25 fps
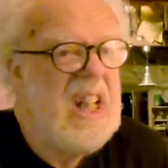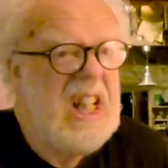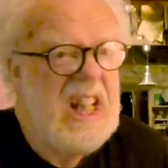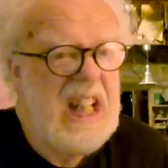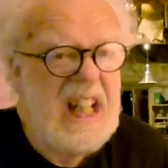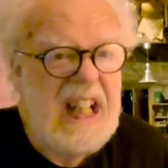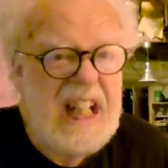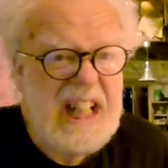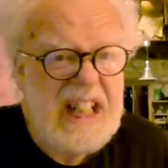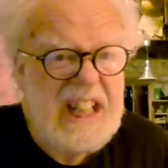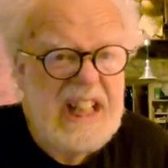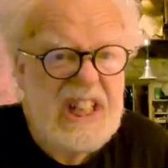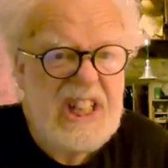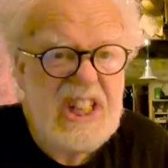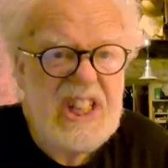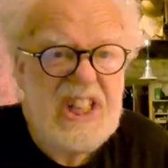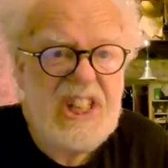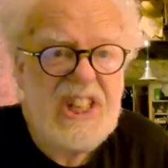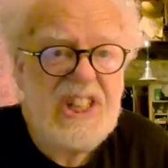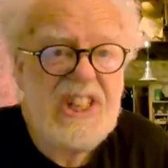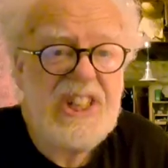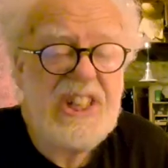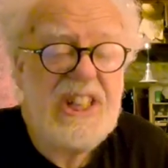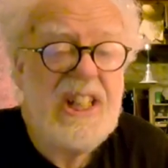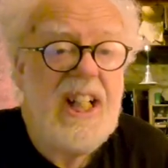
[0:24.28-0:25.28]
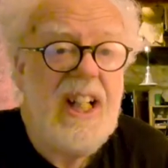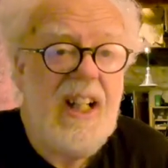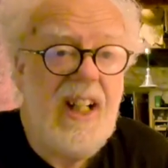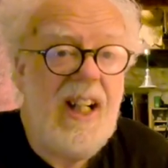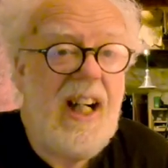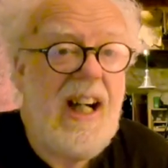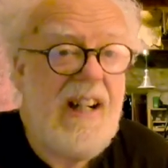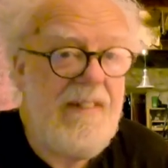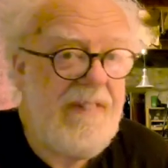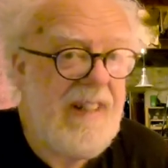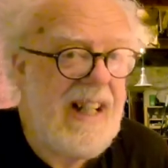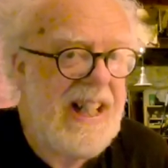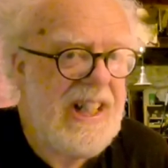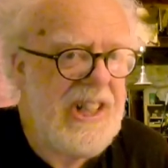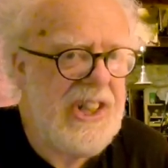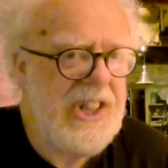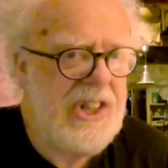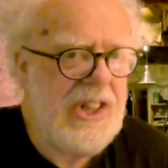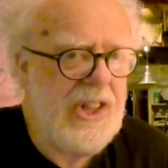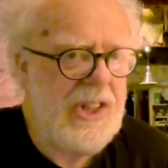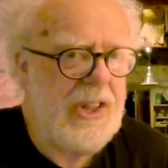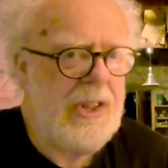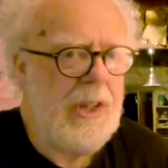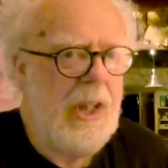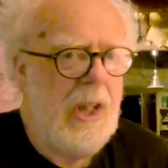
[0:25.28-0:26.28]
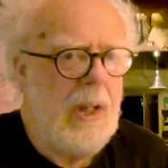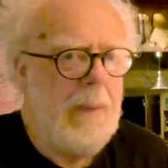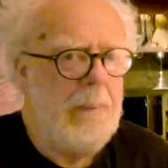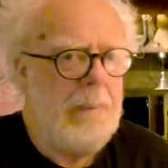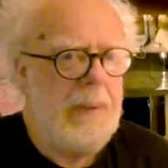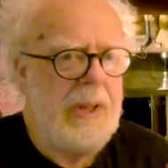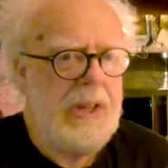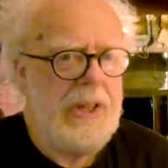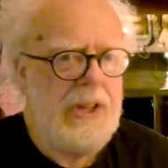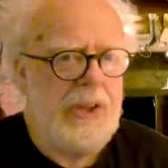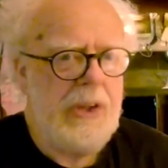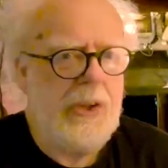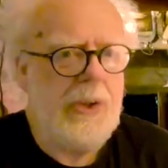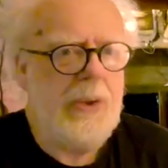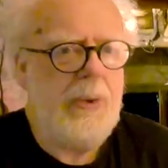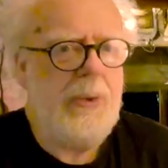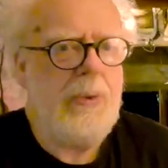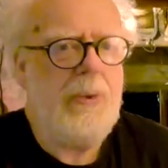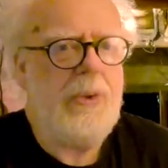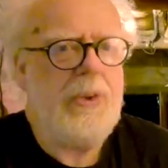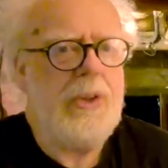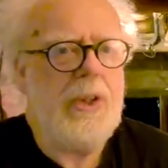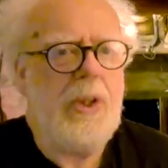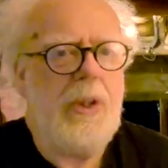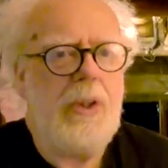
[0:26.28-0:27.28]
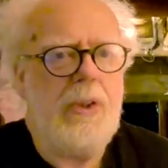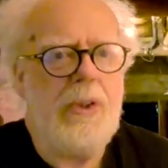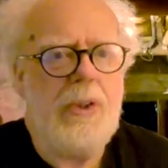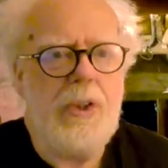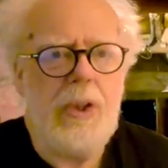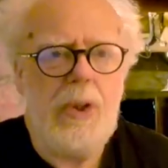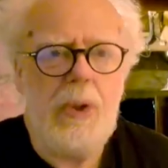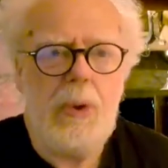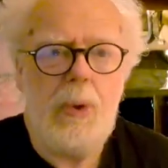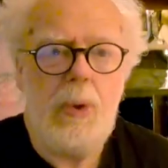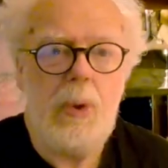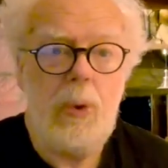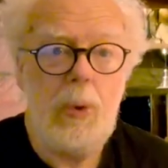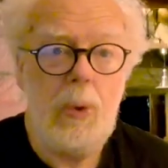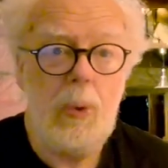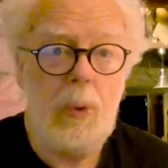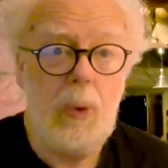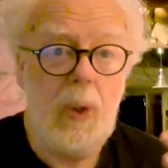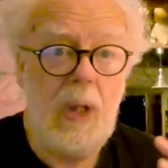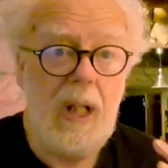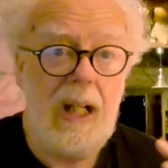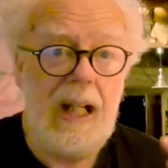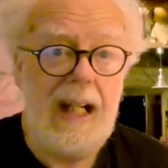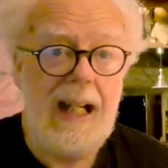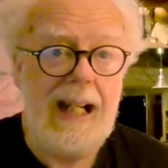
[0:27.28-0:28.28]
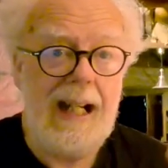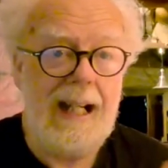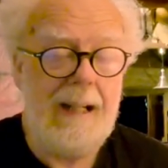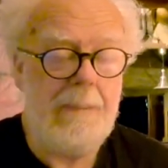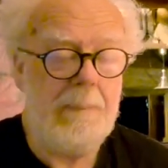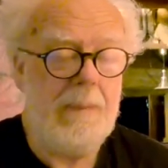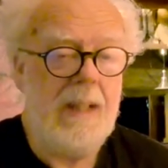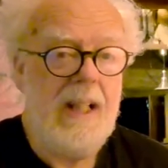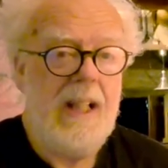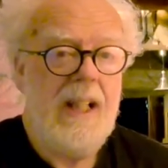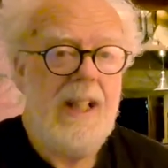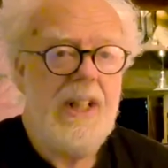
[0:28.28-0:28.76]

eight years, I've answered, but you don't know who I am.